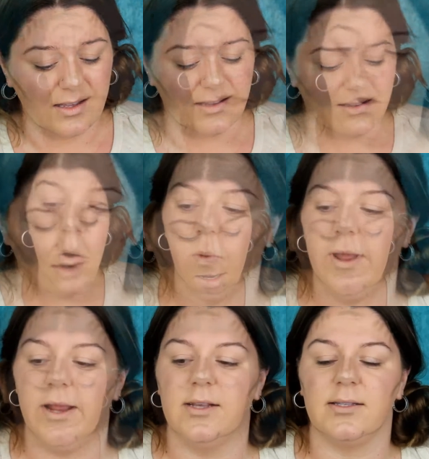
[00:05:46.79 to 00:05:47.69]
I
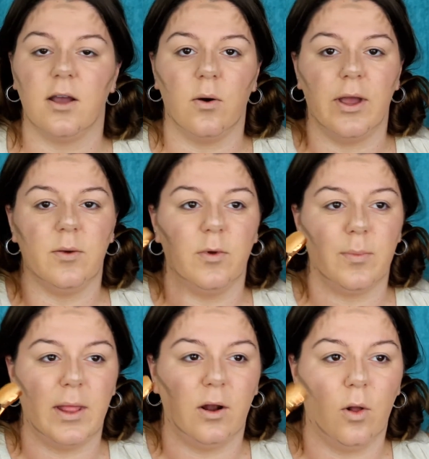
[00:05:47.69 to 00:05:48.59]
always go in with
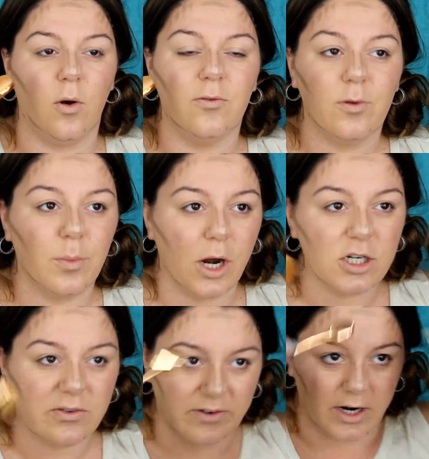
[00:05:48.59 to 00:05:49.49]
my little oval
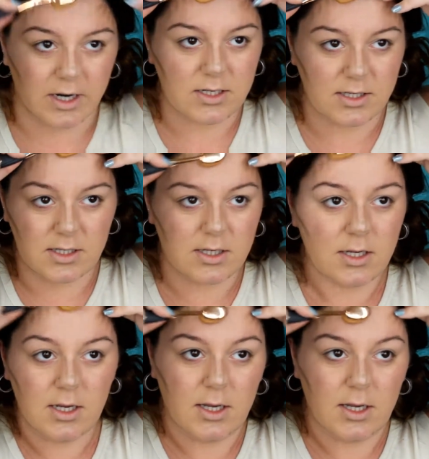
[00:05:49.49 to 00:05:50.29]
brush first